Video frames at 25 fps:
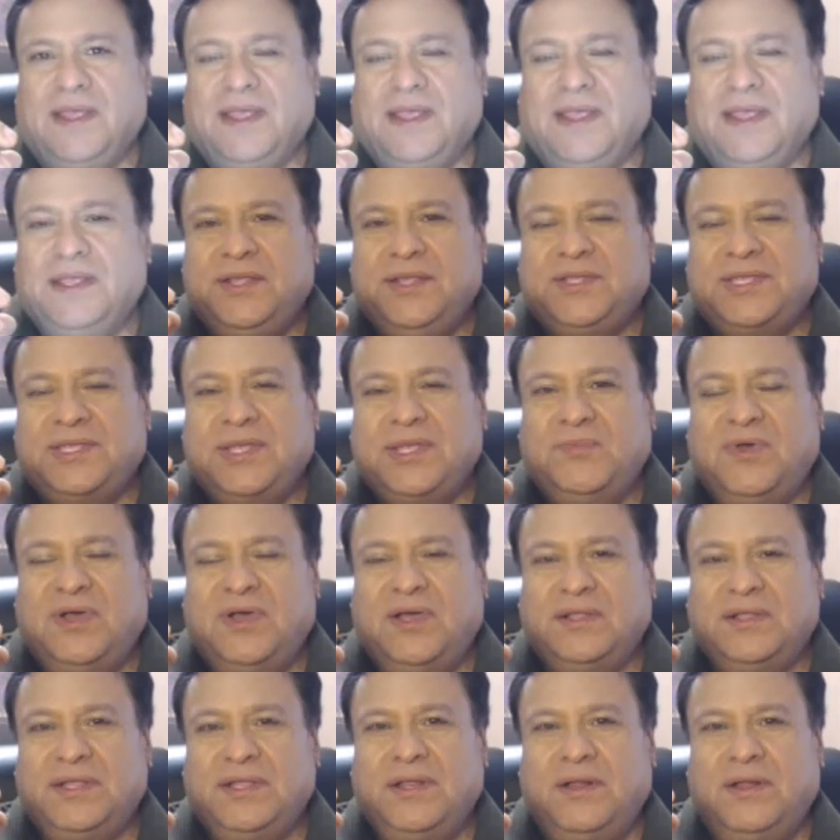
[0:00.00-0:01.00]
you say,
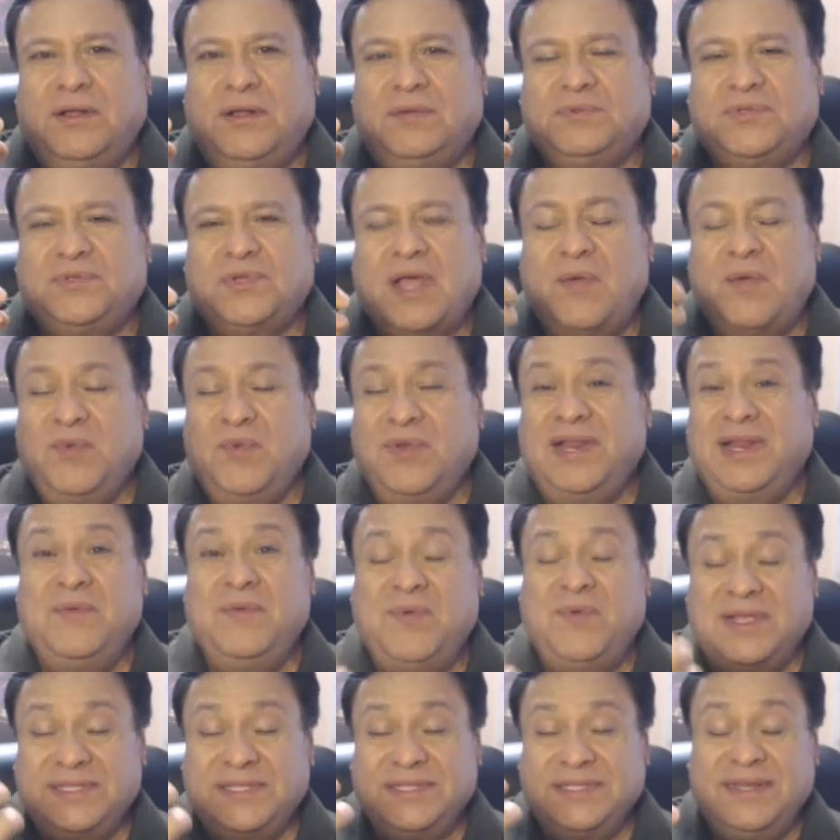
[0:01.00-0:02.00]
well, so I really
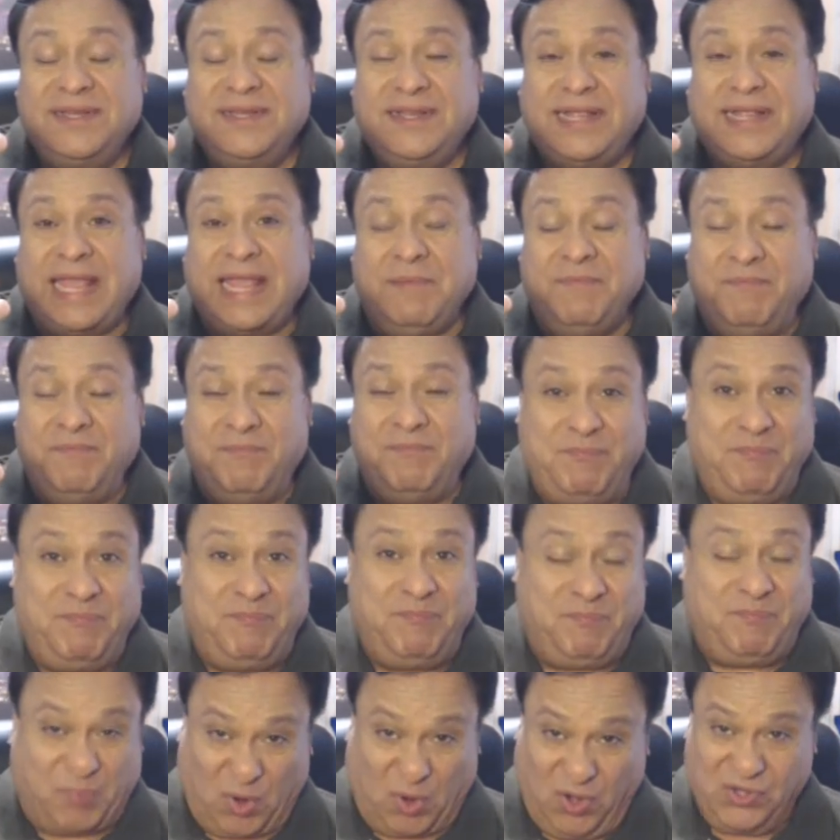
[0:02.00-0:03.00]
wasn't a
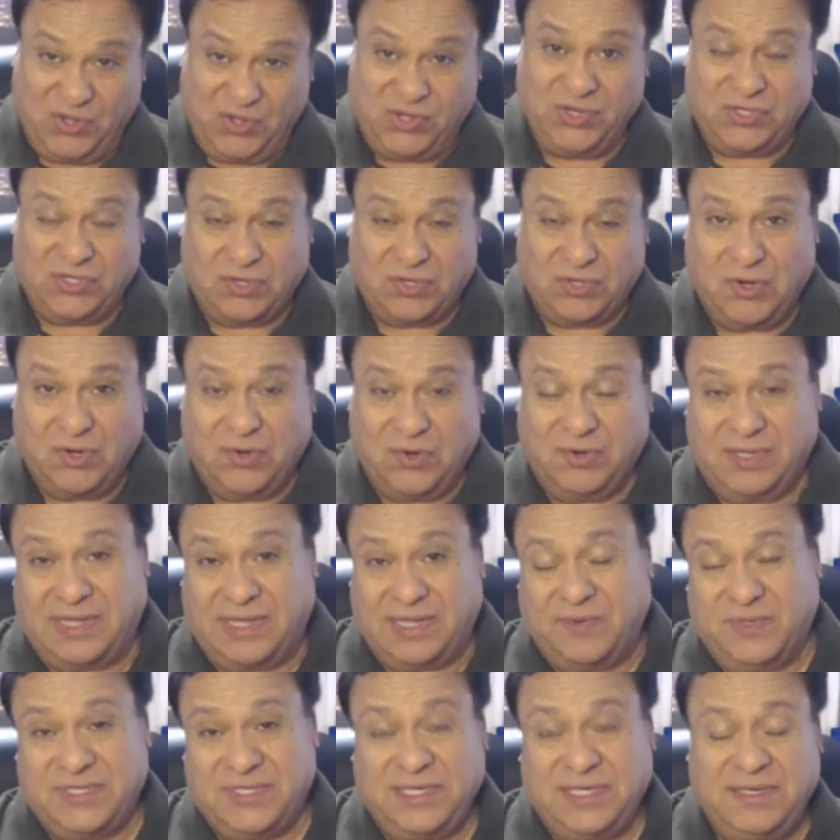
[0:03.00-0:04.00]
purchaser.
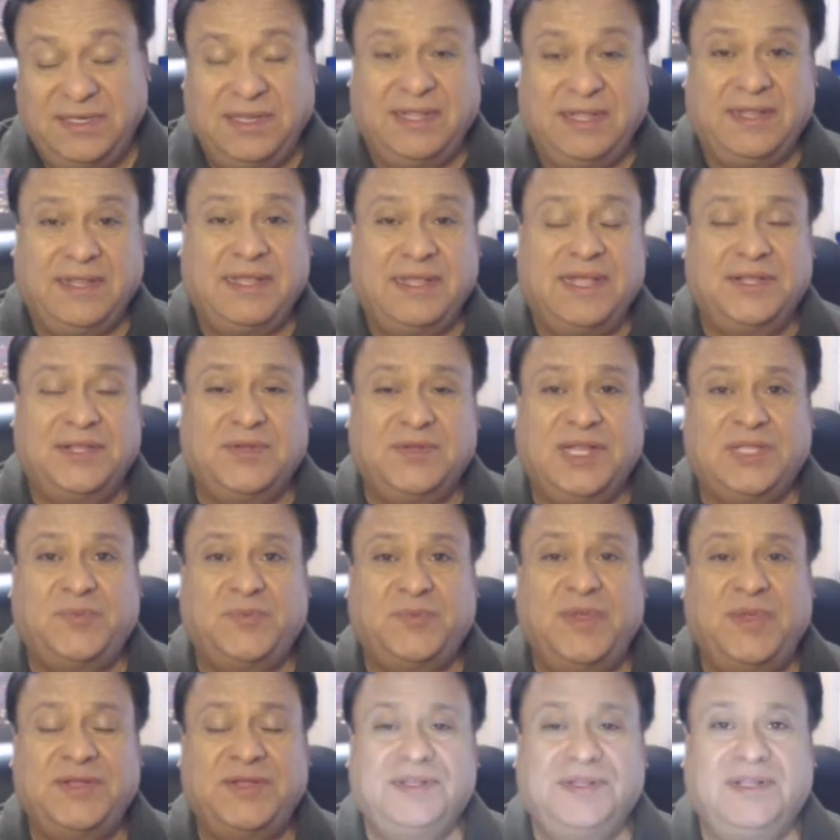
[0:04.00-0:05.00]
I wasn't a contract
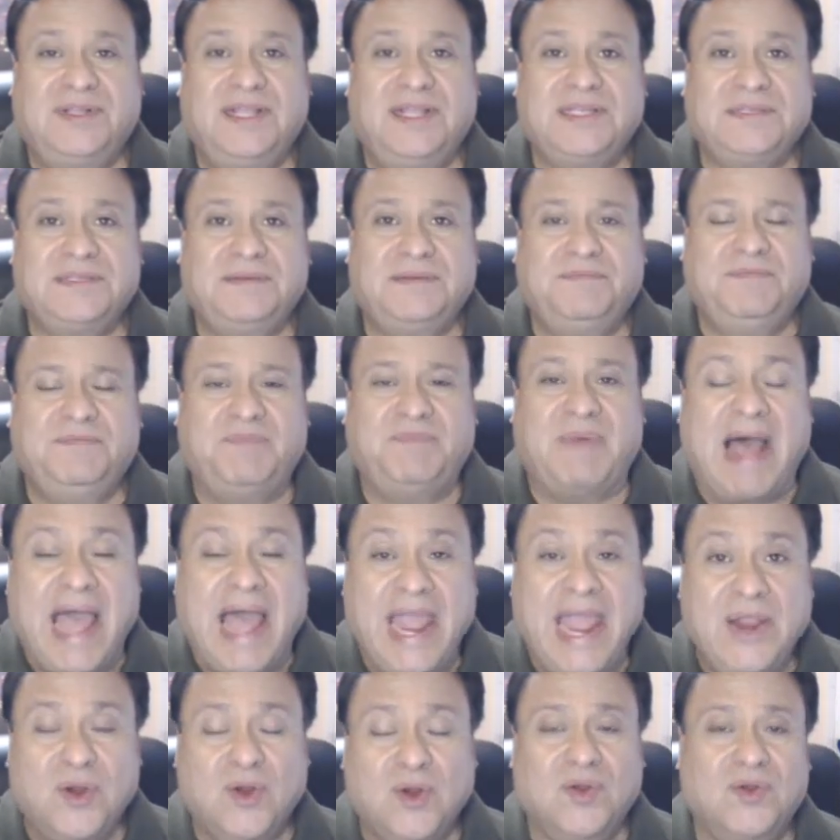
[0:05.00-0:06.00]
specialist
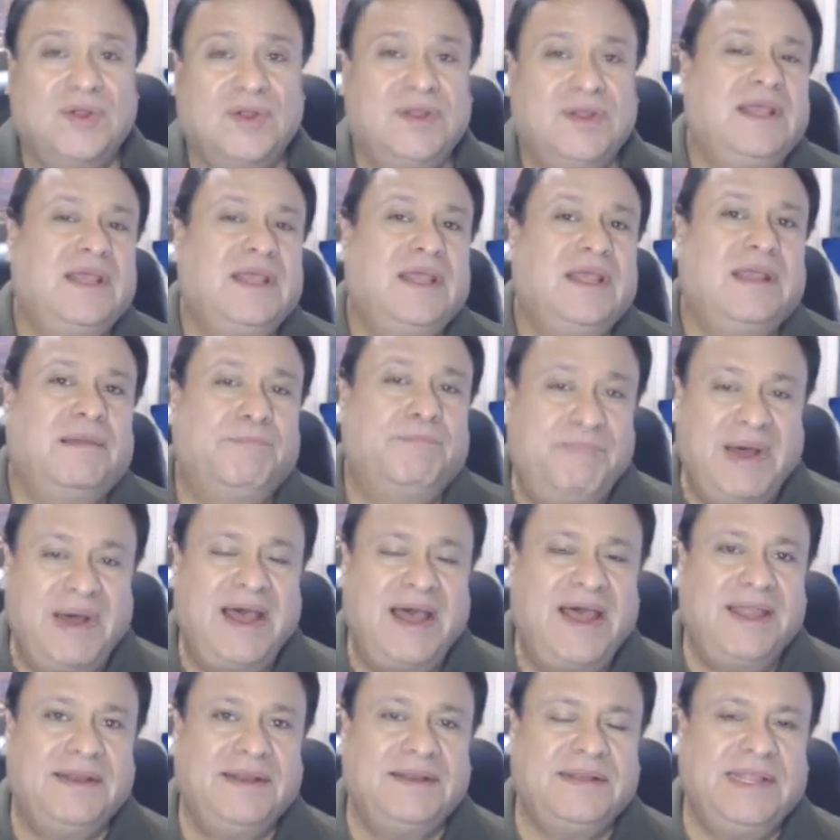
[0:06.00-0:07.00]
buyer,
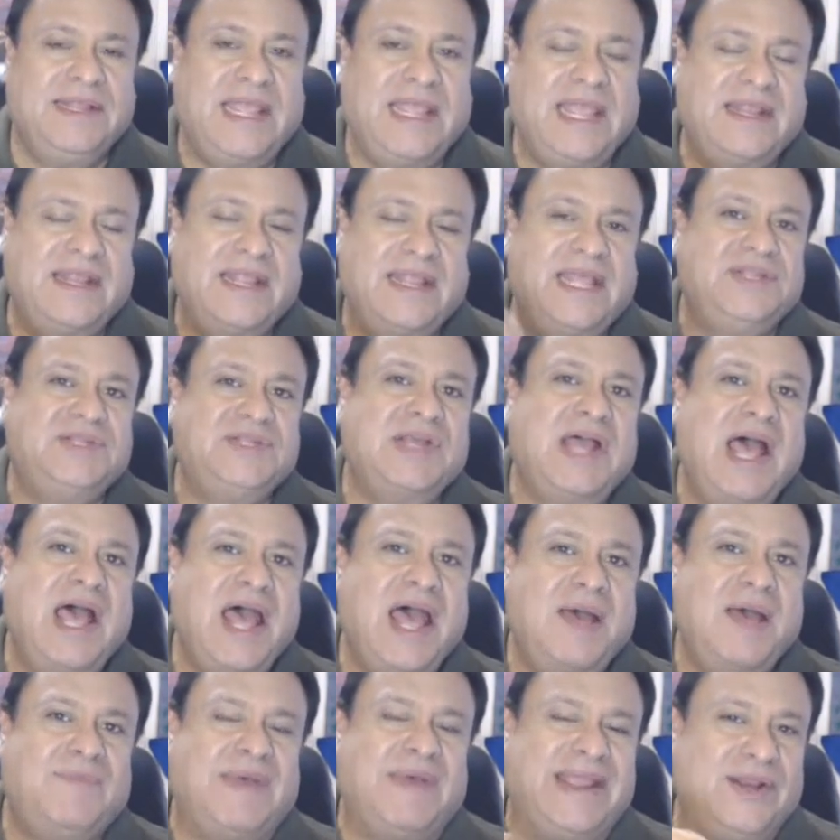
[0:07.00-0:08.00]
but in that
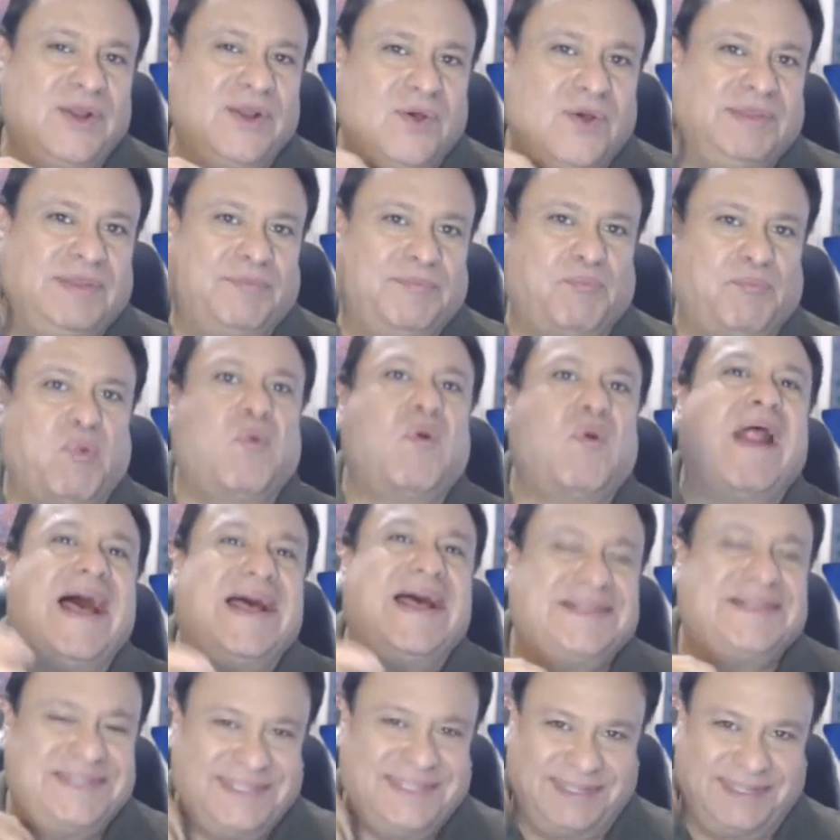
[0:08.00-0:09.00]
job, I know the
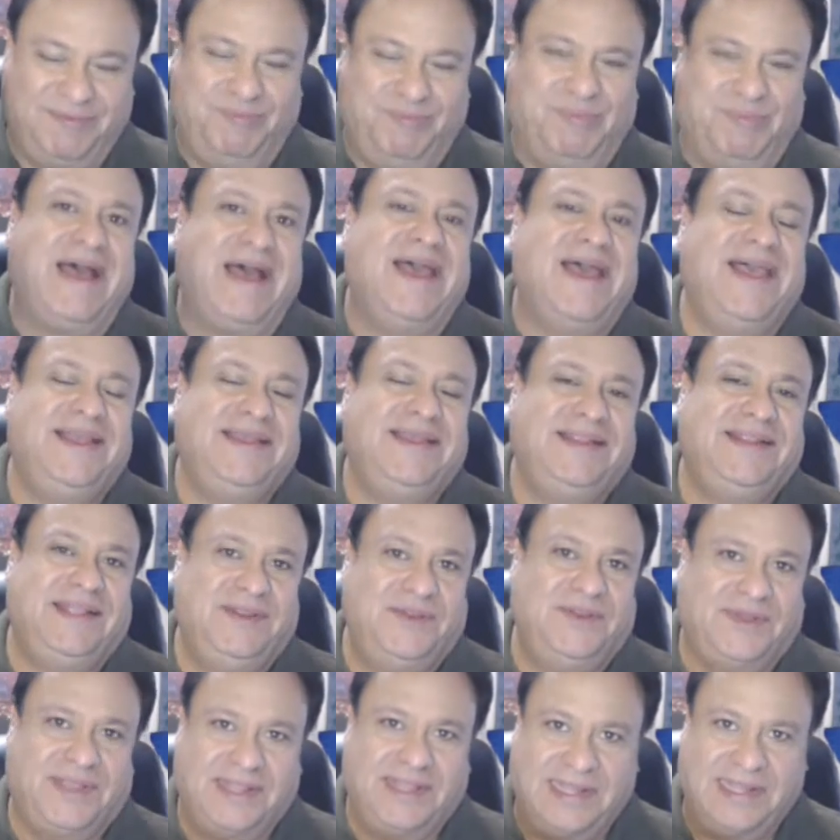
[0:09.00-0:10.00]
process of buying and
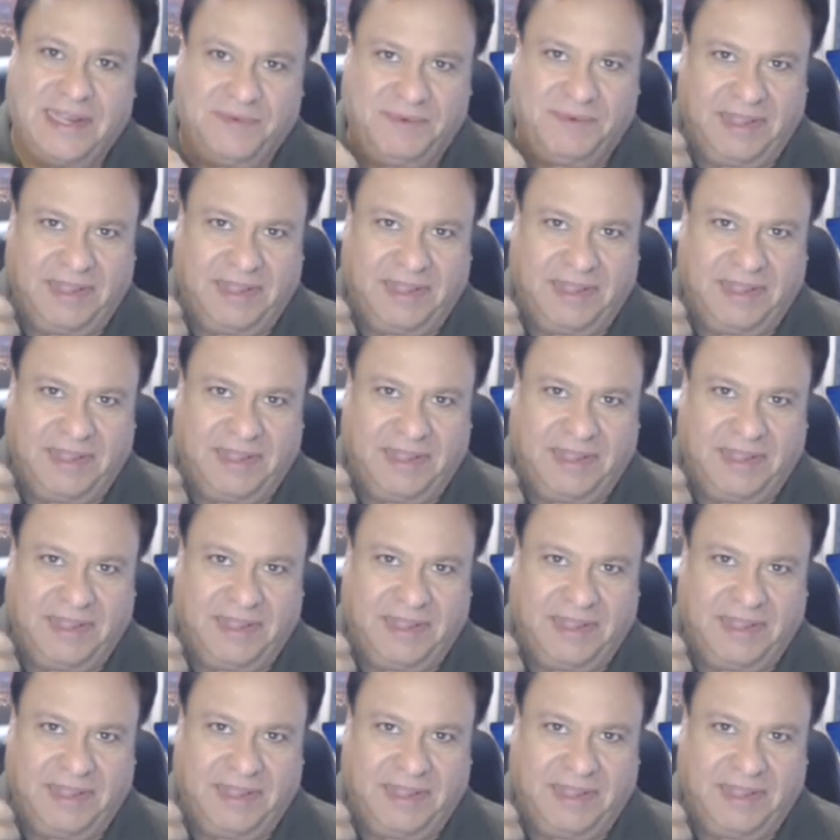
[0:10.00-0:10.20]
looking at